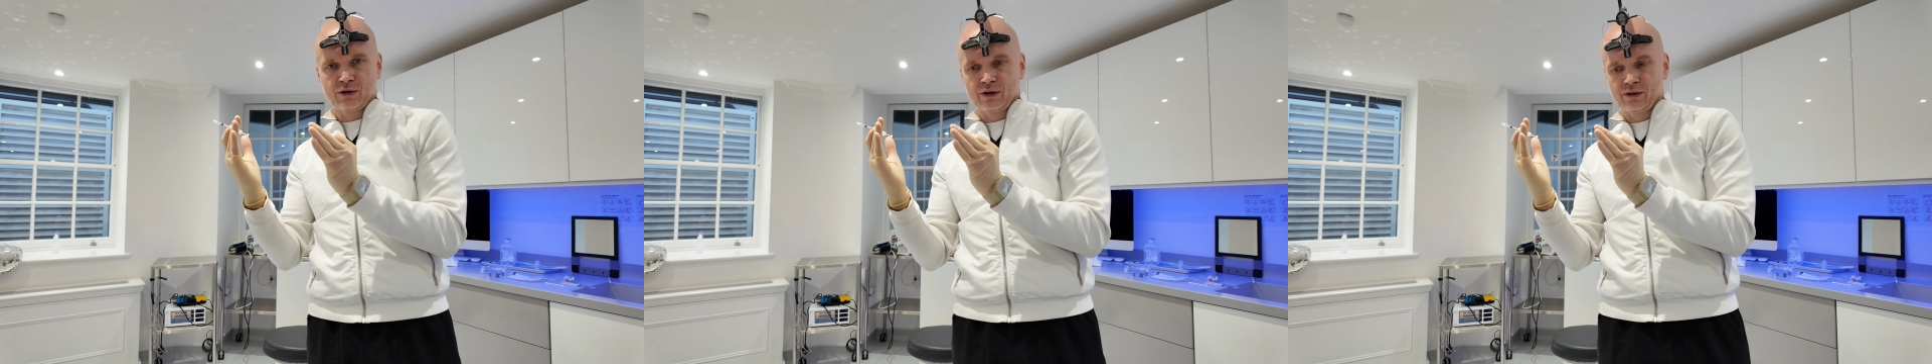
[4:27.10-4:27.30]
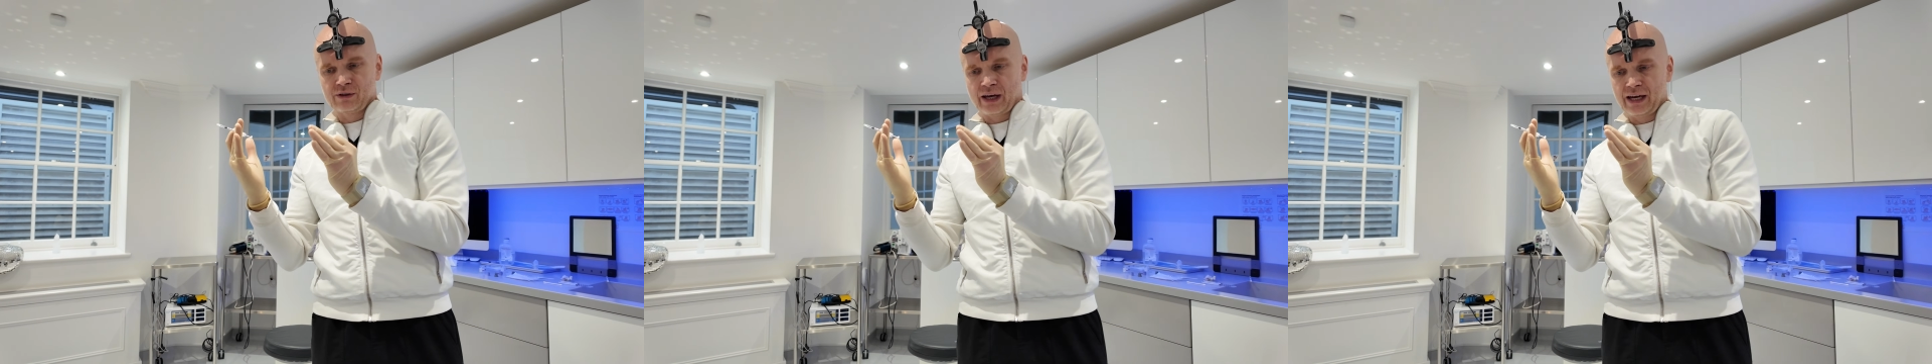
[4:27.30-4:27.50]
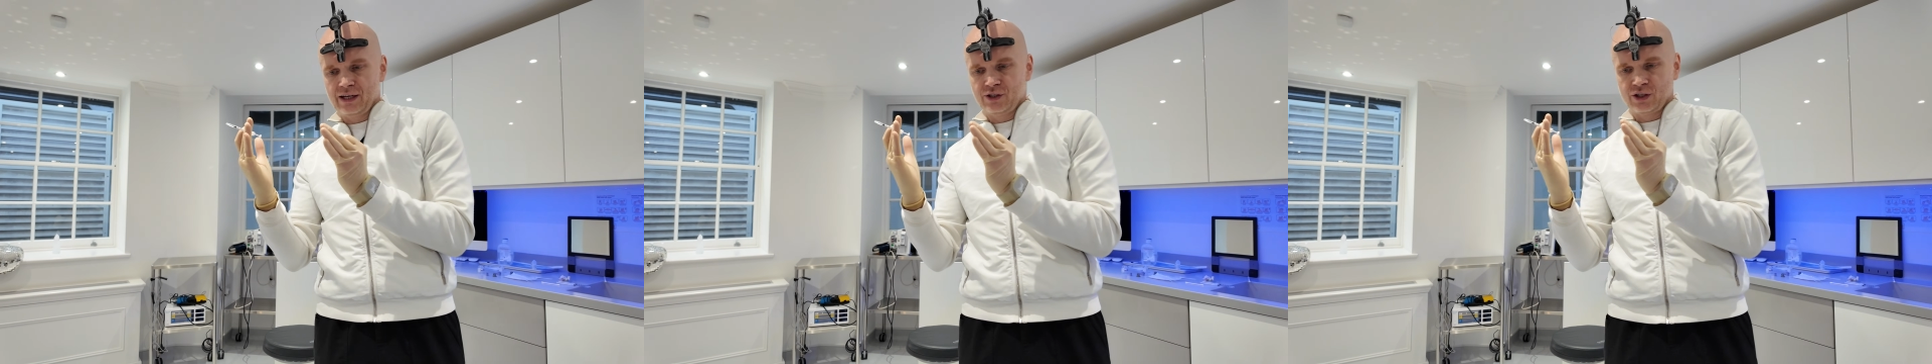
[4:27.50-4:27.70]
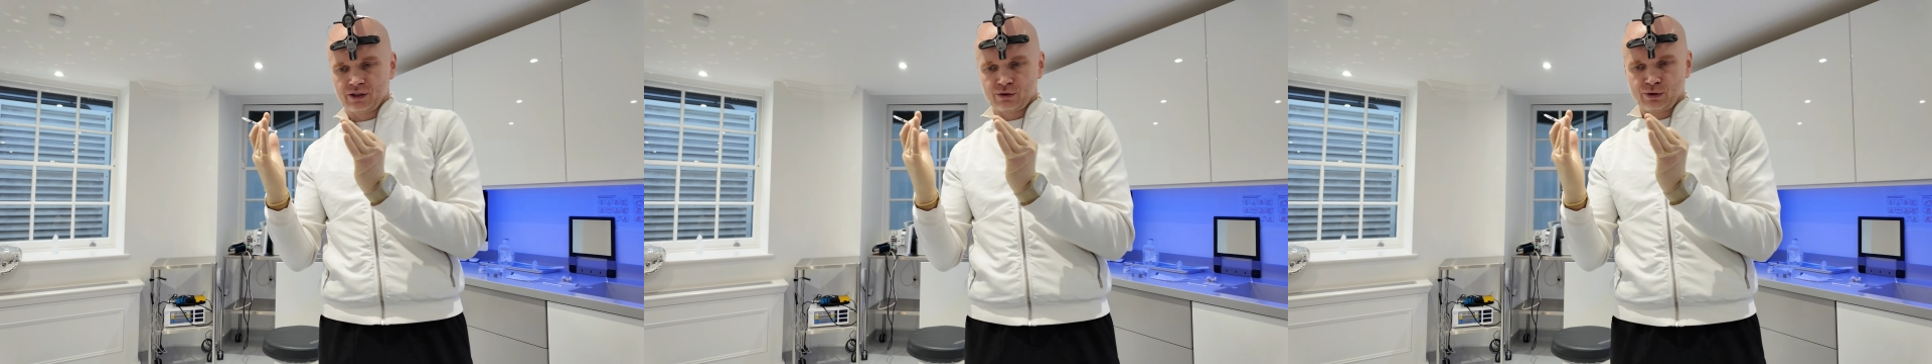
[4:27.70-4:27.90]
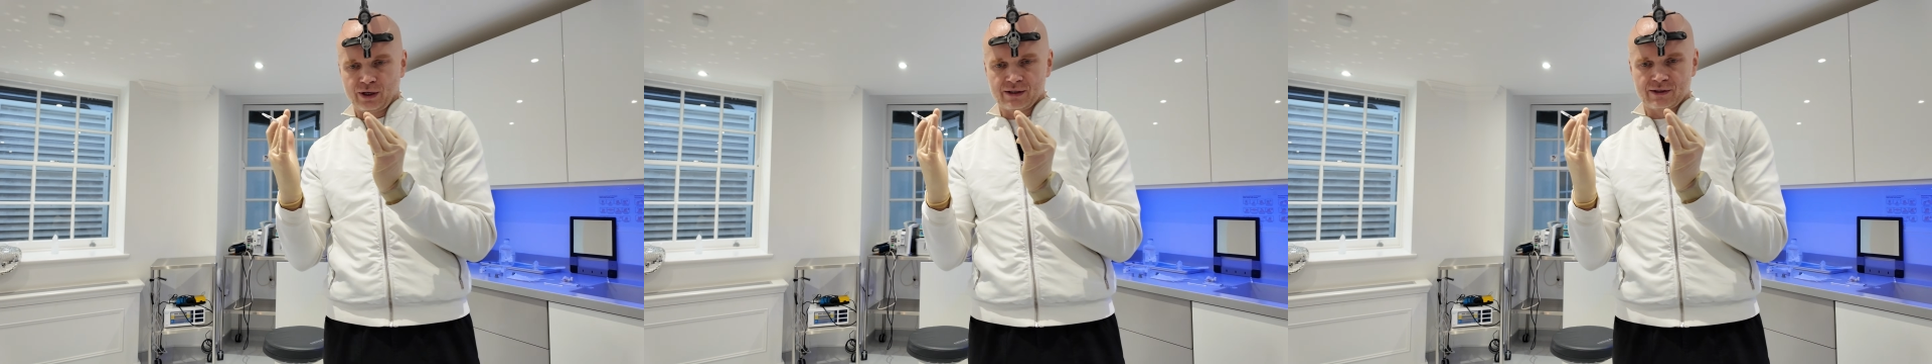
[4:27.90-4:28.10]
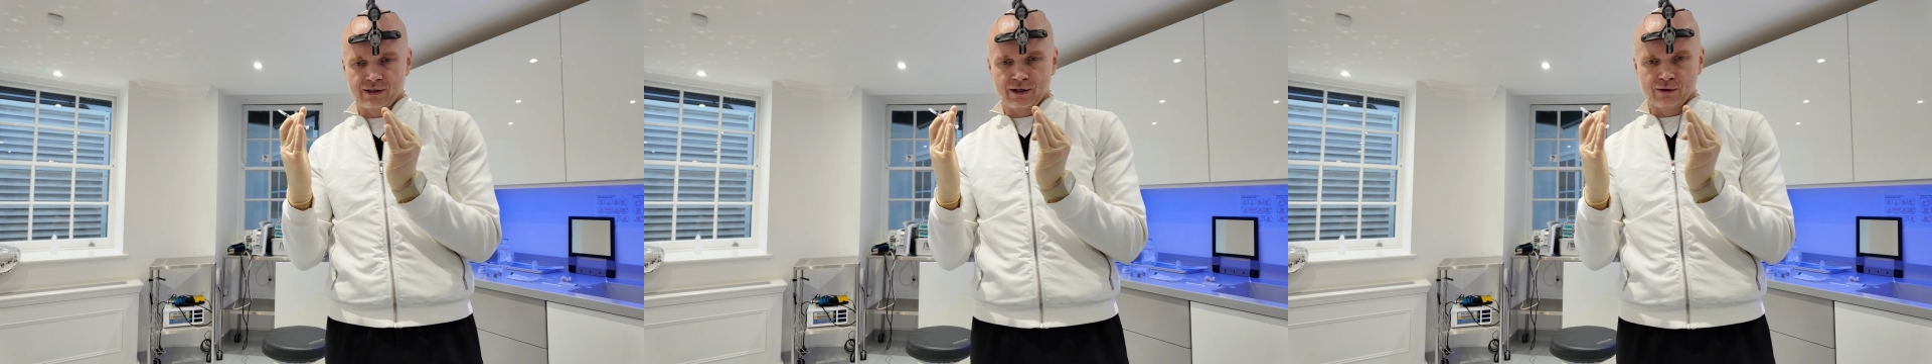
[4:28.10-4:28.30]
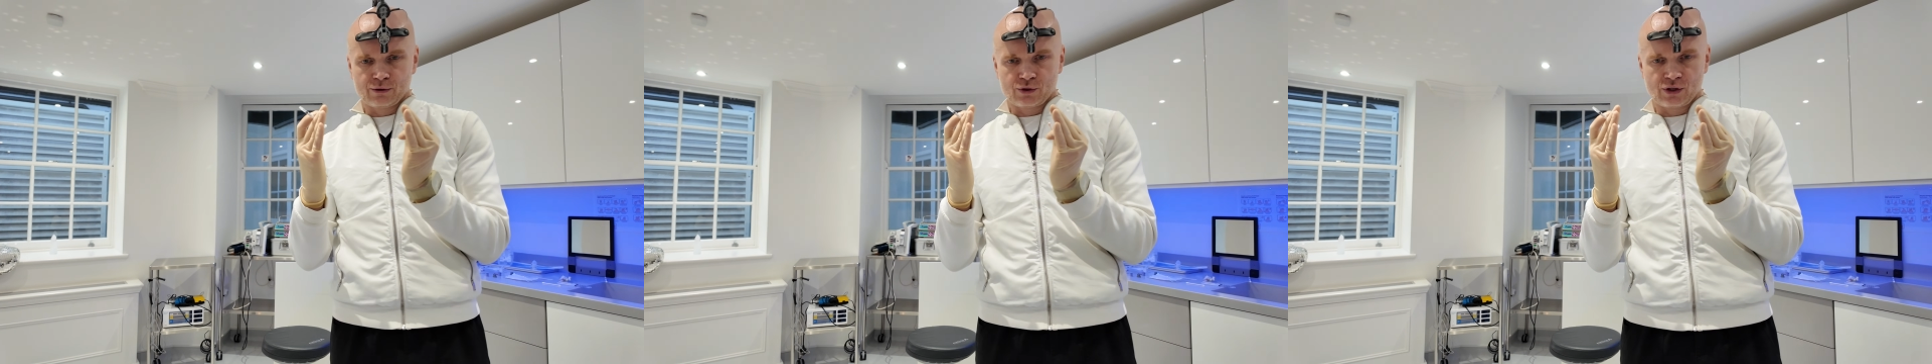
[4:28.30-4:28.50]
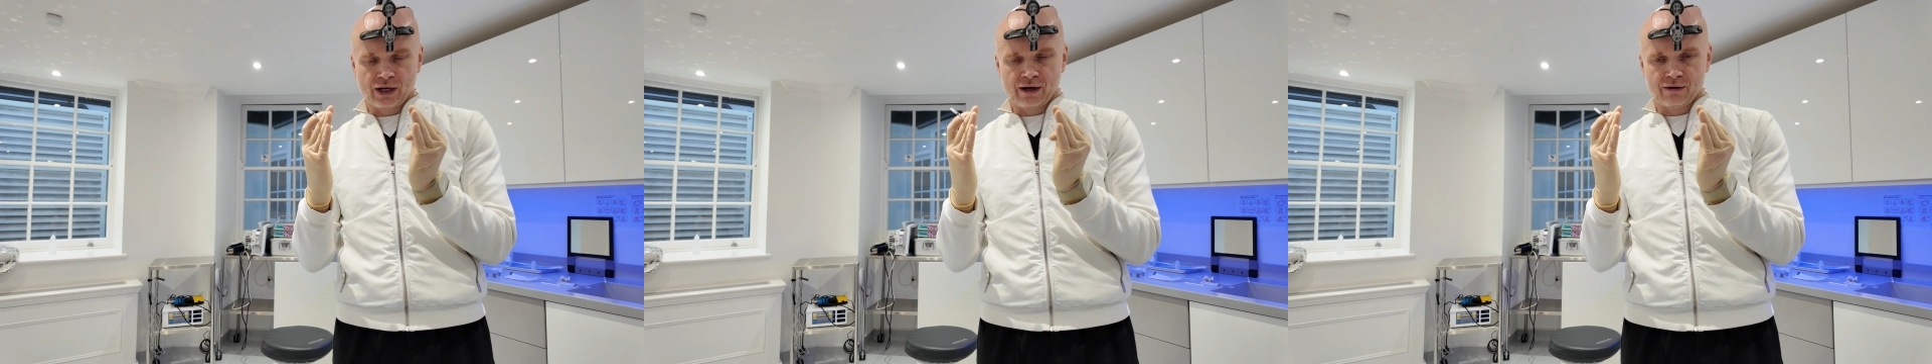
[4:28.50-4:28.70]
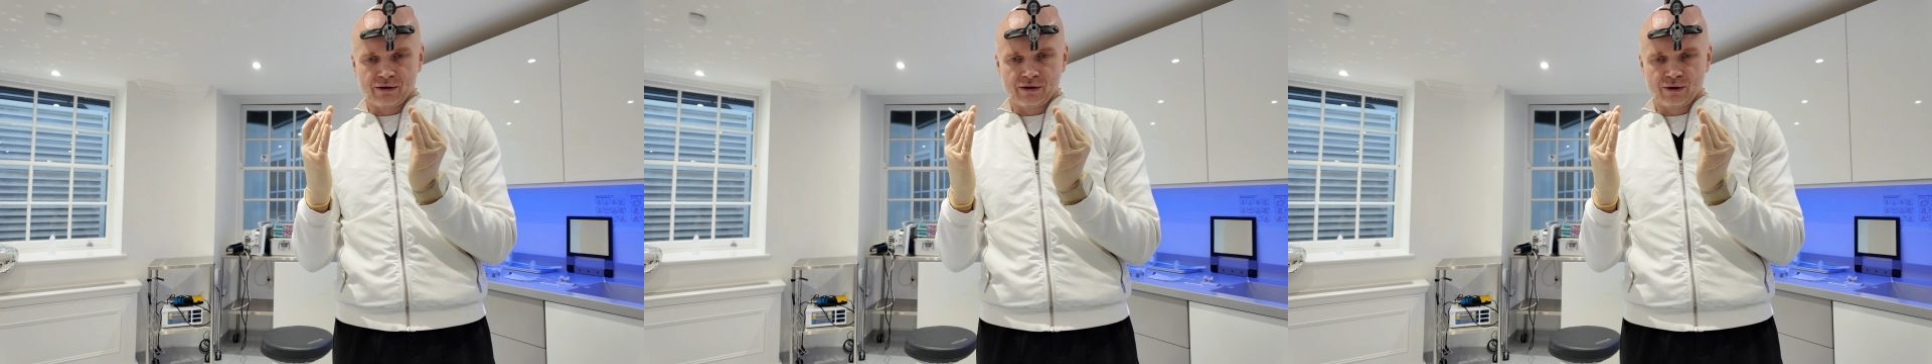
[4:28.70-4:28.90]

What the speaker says: your aging train slows down,